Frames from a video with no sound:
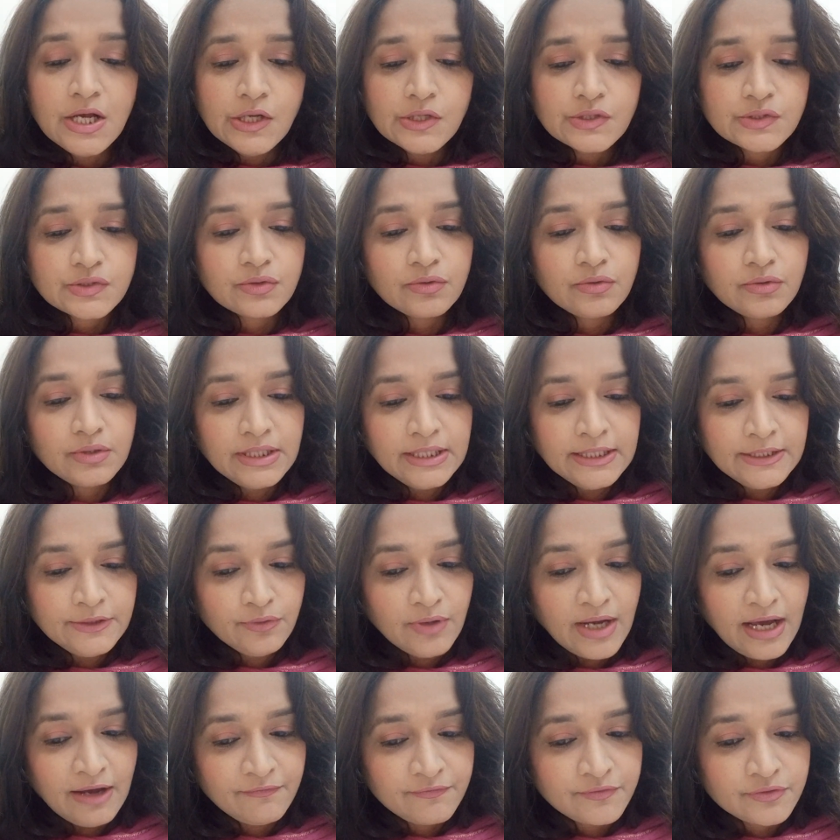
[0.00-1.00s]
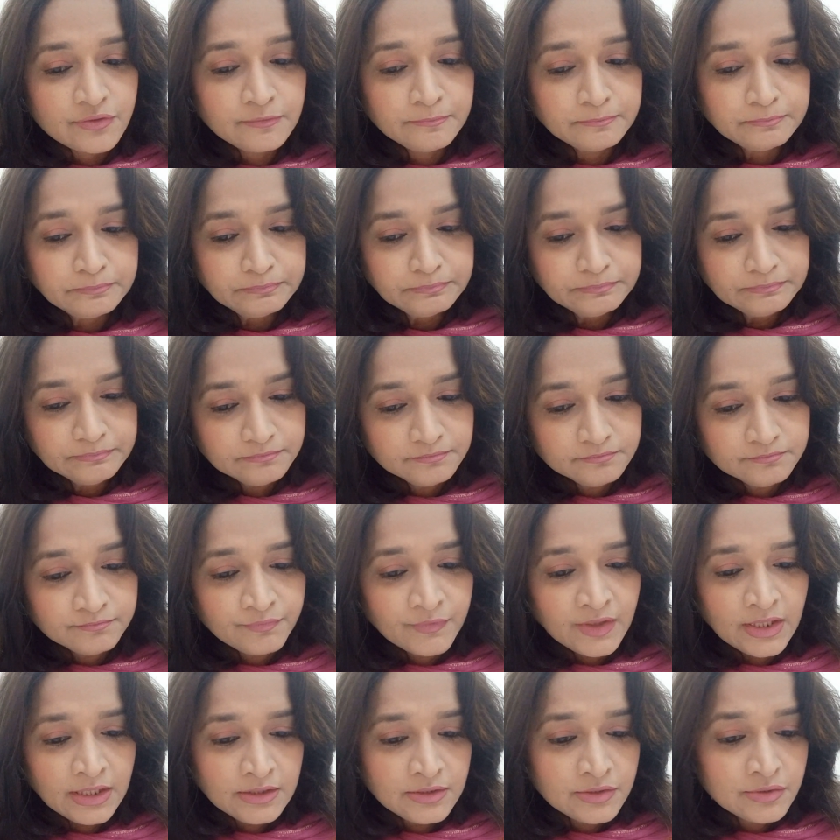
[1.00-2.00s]
So
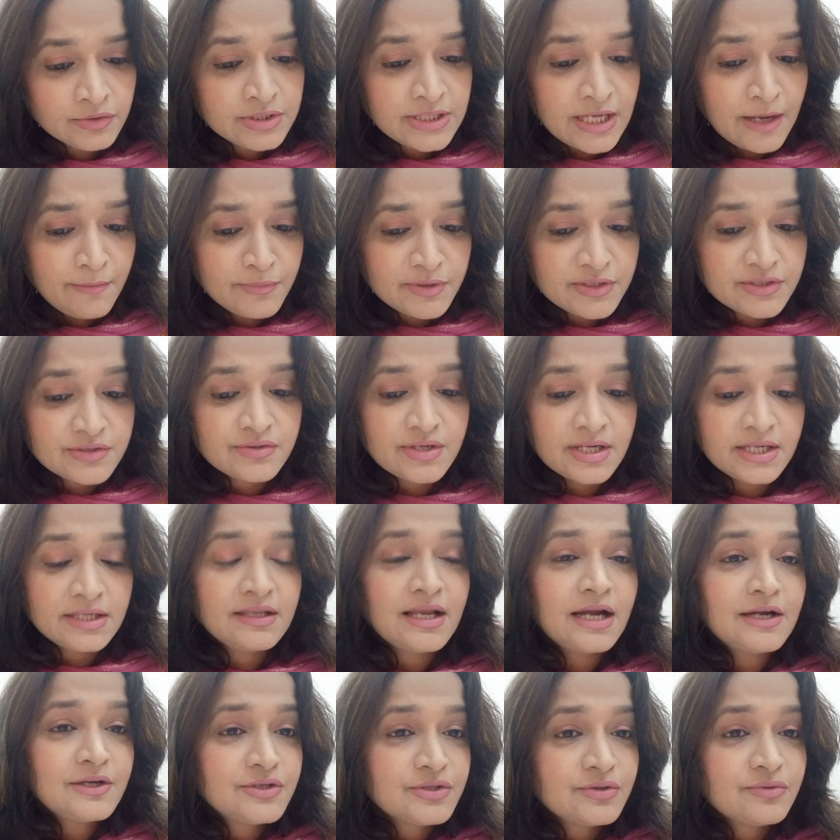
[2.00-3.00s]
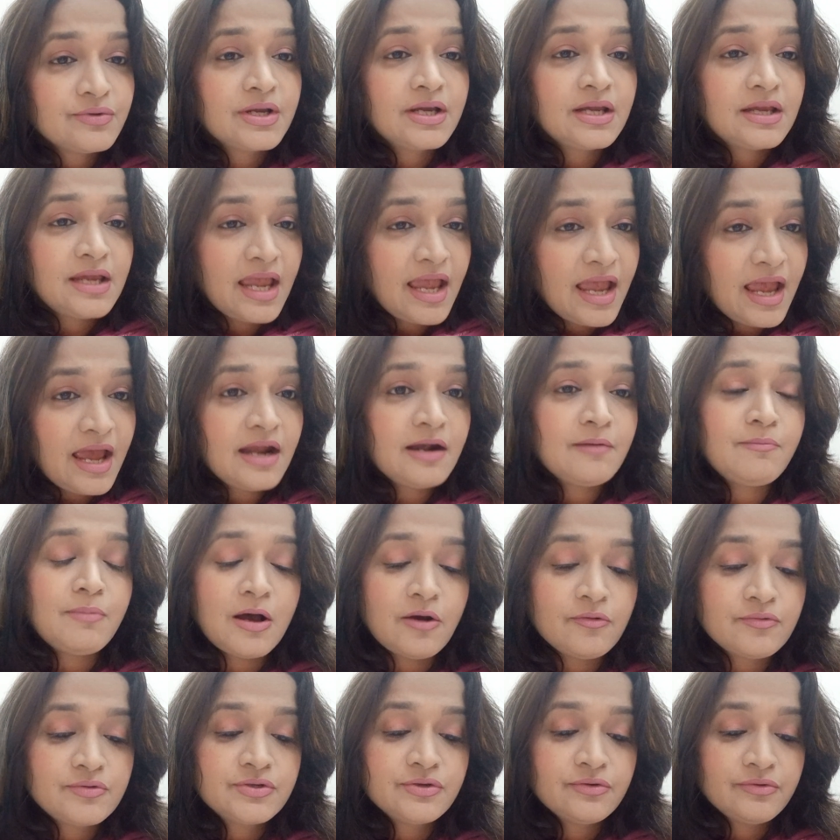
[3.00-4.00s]
you demonstrate that you care
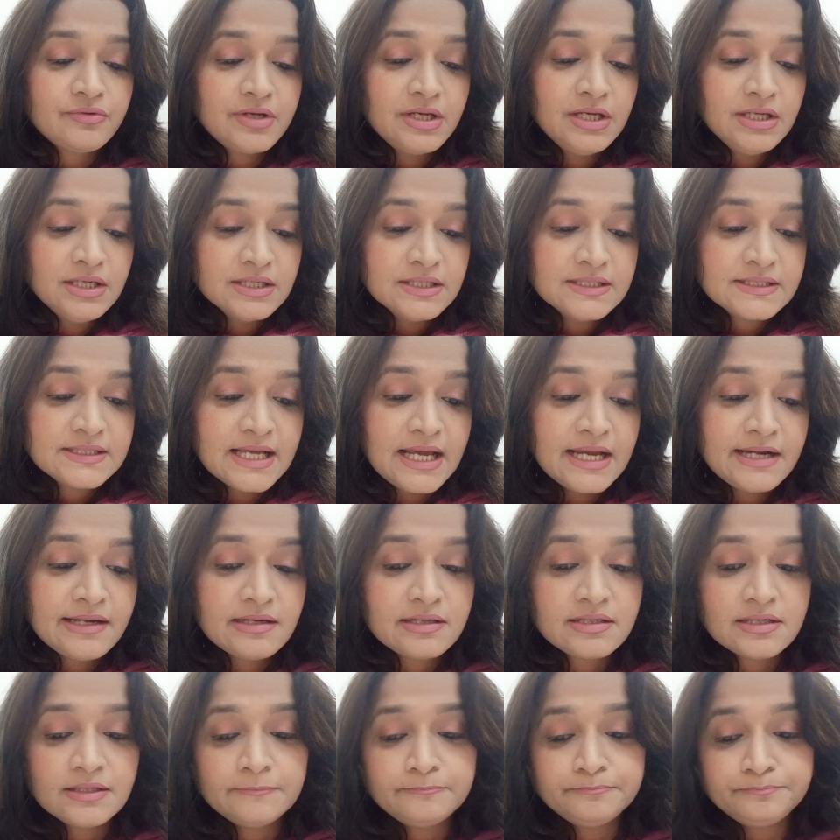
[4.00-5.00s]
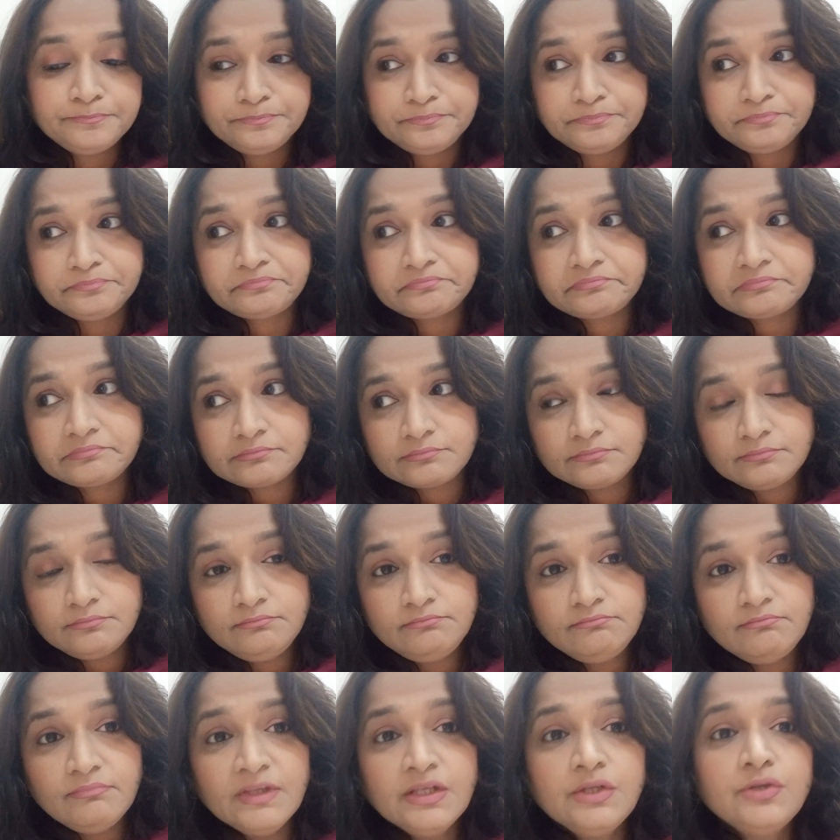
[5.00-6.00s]
about your readers, and
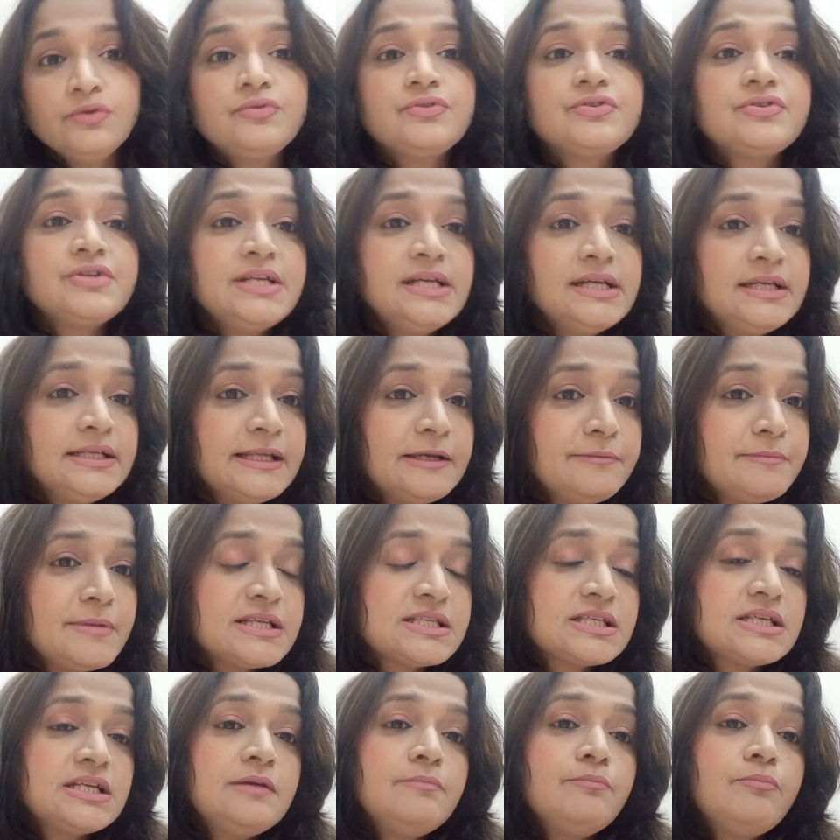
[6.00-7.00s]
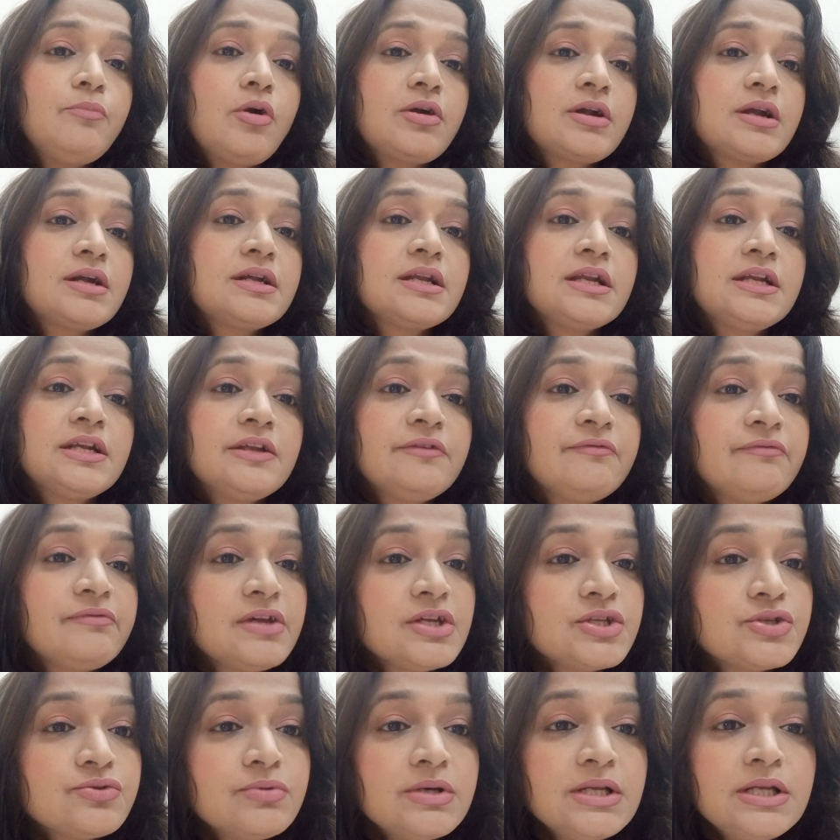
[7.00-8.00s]
you treat them as an important
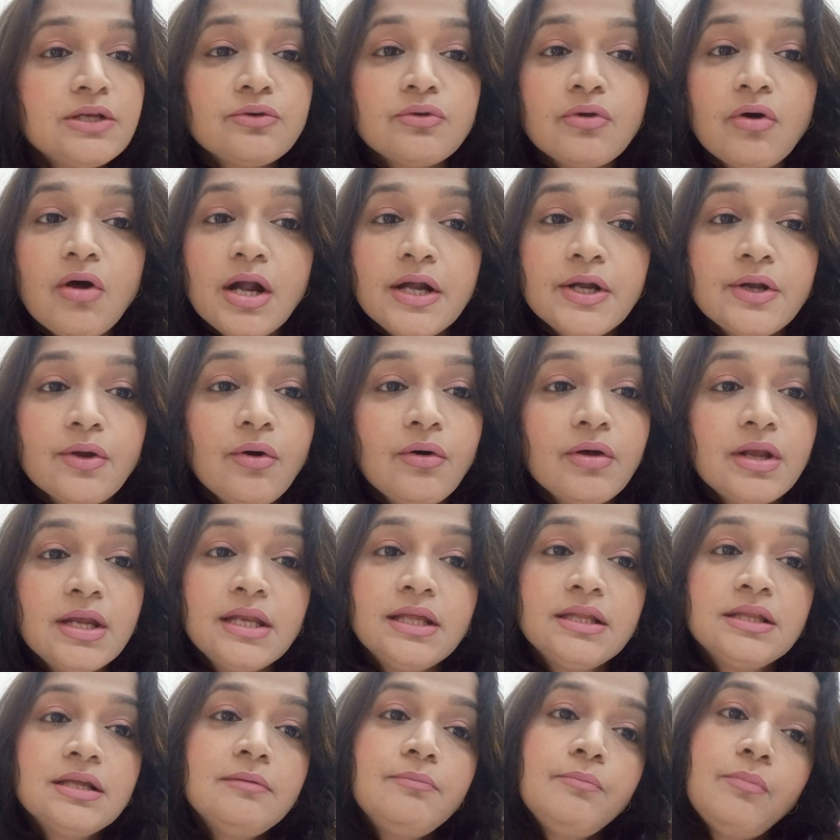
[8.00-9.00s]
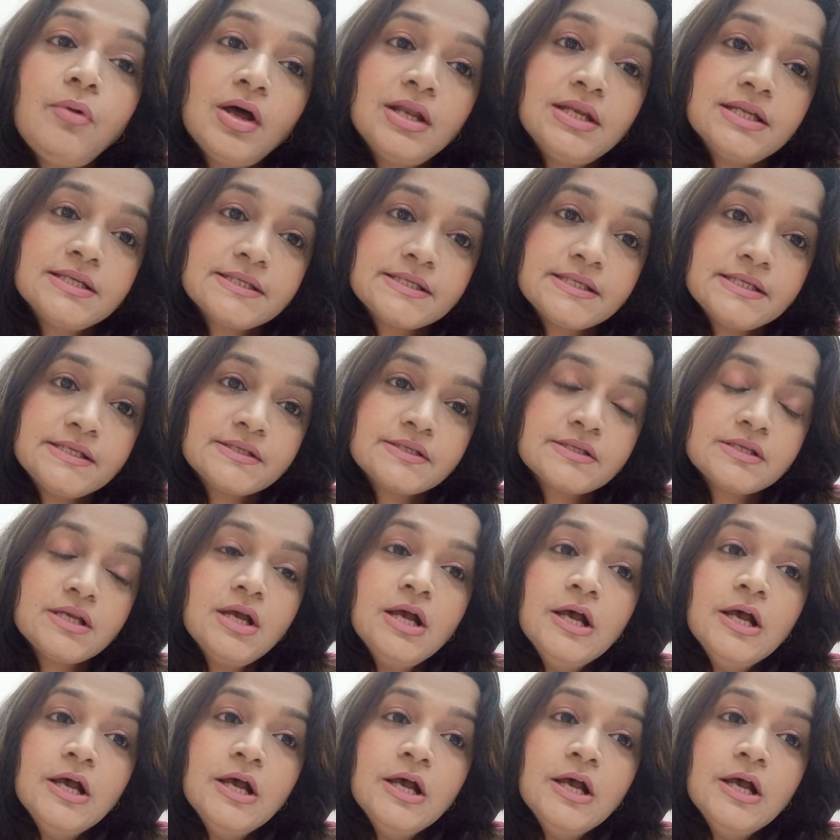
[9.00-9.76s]
individual, not only the policies.